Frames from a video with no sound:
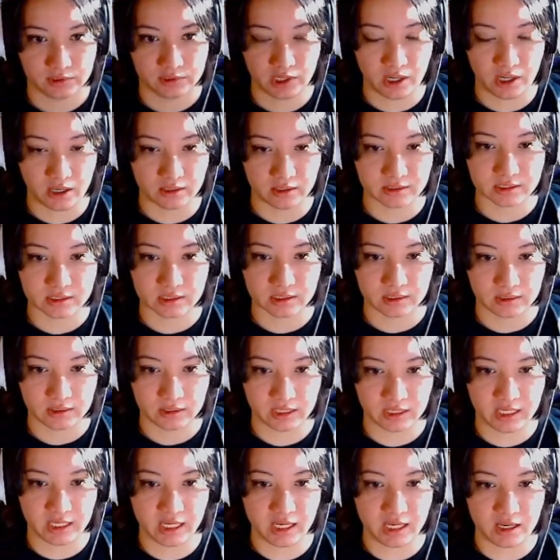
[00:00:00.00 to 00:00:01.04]
Charles,
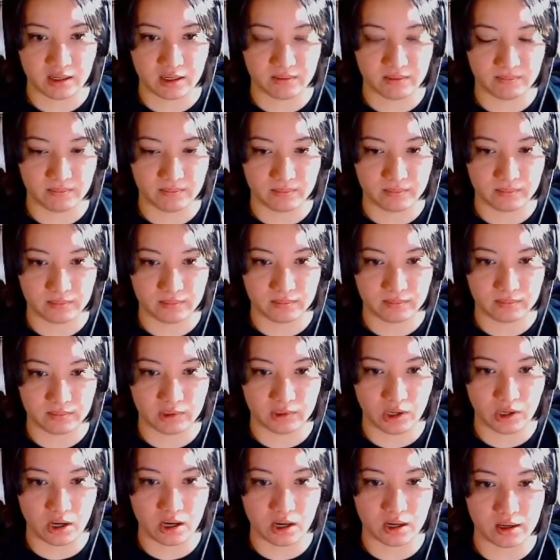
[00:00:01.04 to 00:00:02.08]
get.
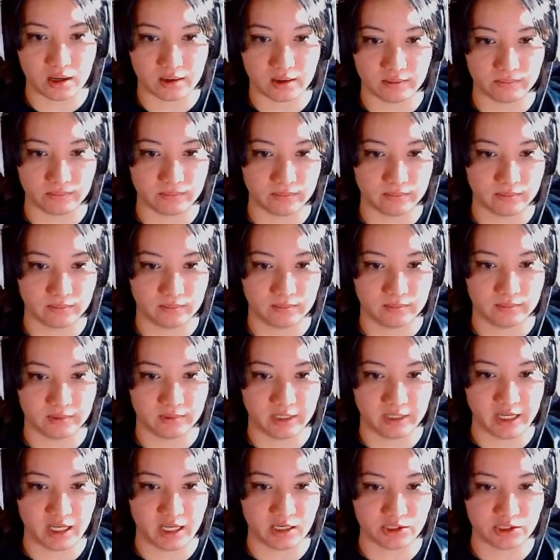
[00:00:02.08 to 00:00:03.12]
Go on.
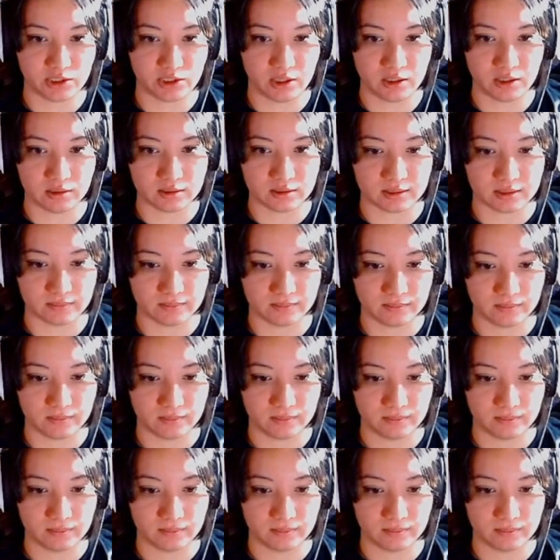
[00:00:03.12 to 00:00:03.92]
Get, Charles.